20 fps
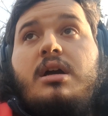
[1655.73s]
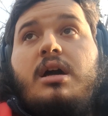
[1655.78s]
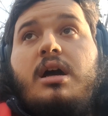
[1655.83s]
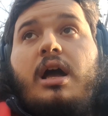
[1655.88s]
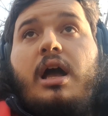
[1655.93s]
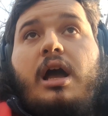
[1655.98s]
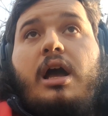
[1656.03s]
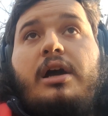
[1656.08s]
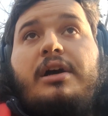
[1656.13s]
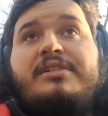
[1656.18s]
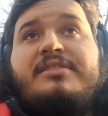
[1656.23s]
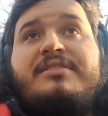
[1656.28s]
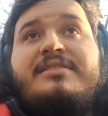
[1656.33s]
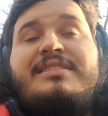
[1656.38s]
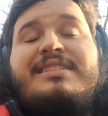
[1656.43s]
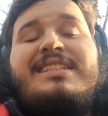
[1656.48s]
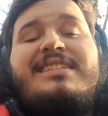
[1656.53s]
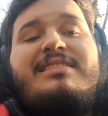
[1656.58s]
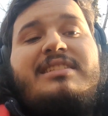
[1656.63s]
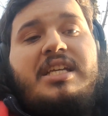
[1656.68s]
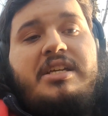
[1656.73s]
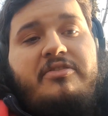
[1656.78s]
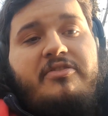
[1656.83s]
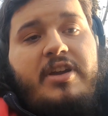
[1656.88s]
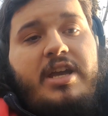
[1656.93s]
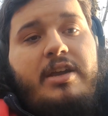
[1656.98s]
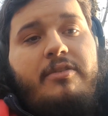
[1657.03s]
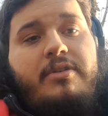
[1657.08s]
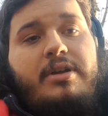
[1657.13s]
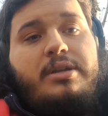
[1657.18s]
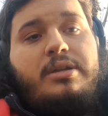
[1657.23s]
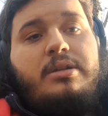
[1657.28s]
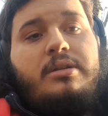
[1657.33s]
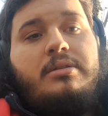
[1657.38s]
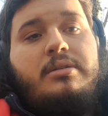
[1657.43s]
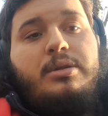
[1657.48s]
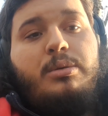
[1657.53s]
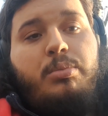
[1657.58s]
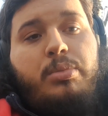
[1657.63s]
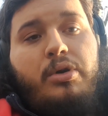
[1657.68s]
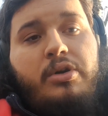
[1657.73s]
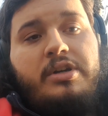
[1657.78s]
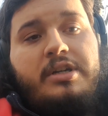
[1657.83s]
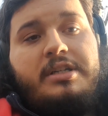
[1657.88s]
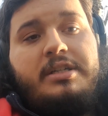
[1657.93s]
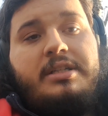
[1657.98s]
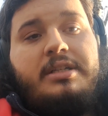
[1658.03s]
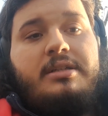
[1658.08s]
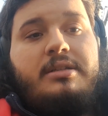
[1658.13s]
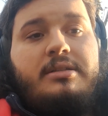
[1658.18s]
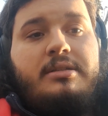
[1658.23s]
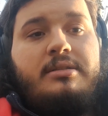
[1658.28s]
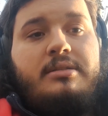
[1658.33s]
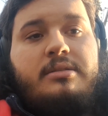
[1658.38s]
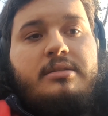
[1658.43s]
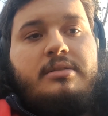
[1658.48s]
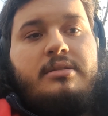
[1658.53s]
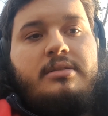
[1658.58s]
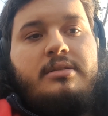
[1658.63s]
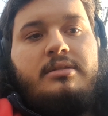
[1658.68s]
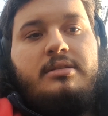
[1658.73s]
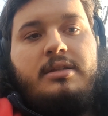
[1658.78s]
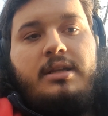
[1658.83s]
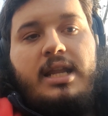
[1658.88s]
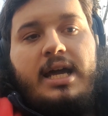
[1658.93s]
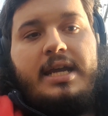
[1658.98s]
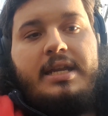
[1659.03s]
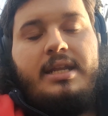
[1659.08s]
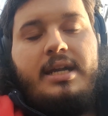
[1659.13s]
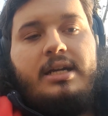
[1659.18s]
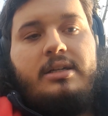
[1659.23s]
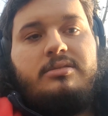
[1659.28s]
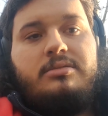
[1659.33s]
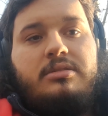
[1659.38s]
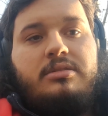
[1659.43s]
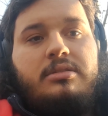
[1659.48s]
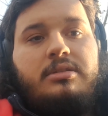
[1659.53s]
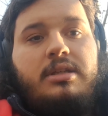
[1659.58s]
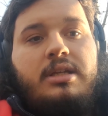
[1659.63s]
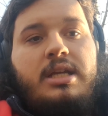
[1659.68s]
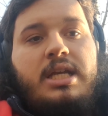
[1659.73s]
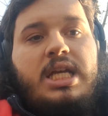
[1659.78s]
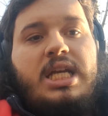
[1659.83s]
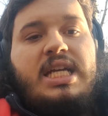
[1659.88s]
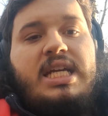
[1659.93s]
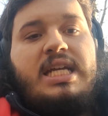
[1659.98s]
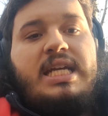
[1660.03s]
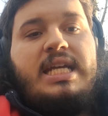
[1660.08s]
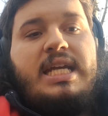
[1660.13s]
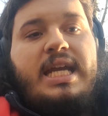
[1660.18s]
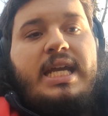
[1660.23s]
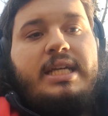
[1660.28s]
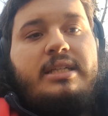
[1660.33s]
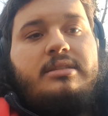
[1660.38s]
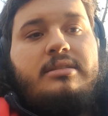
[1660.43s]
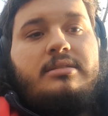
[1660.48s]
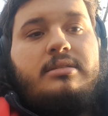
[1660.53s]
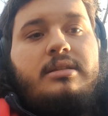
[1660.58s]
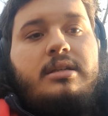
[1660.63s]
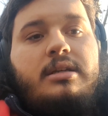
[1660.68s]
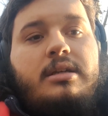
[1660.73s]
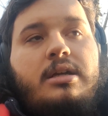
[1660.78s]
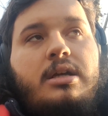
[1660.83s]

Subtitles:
The safe haven, the port, the lighthouse is